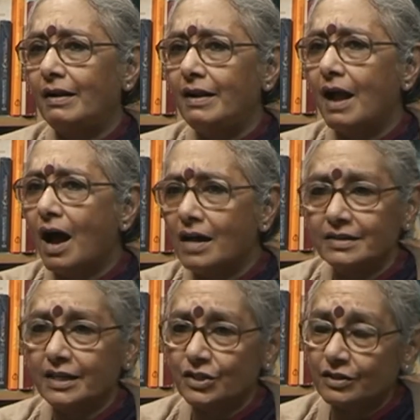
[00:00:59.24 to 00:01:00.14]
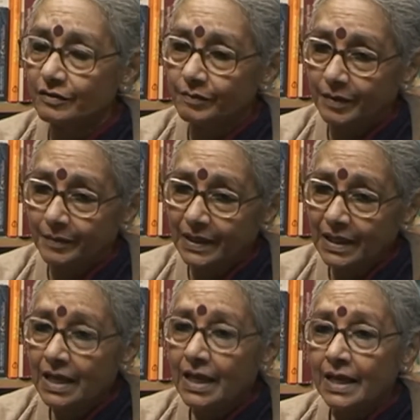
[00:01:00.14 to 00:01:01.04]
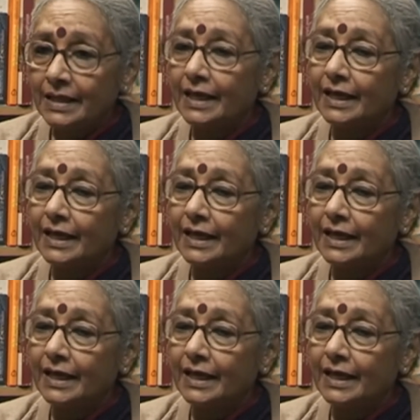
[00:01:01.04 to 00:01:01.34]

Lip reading: large section of people, they